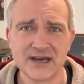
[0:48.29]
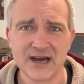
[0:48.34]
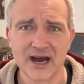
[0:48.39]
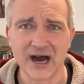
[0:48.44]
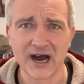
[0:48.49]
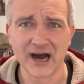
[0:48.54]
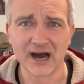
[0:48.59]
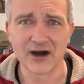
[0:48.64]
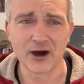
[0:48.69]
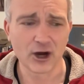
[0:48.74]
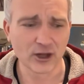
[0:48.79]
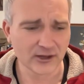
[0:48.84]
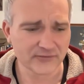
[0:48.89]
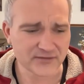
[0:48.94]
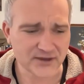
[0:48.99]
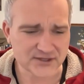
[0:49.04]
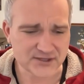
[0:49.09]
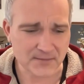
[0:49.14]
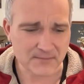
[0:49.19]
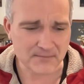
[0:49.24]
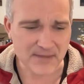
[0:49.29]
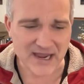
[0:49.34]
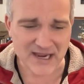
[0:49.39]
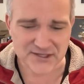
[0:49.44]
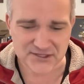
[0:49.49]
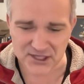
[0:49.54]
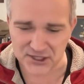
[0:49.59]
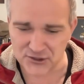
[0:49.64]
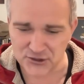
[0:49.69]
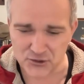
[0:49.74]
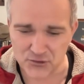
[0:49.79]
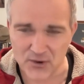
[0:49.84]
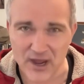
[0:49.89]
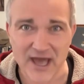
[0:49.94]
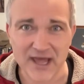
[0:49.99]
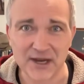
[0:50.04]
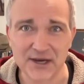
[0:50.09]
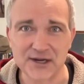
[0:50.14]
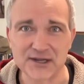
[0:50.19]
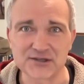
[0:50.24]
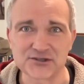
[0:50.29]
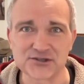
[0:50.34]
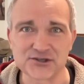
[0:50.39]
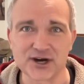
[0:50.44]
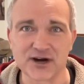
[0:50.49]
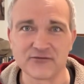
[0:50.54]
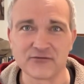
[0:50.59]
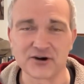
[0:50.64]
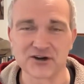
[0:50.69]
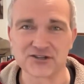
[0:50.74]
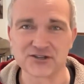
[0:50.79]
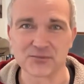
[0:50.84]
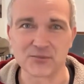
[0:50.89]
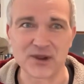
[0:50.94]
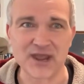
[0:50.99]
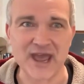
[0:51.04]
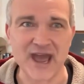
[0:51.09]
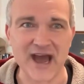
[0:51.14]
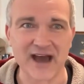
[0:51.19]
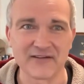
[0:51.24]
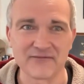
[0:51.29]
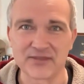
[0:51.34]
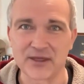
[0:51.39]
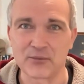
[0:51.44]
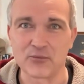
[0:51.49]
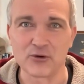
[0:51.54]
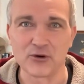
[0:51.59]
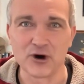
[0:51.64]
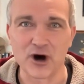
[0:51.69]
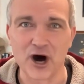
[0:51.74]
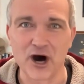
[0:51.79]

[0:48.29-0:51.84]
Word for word: Uh, all of these amazing new editing softwares that we have that will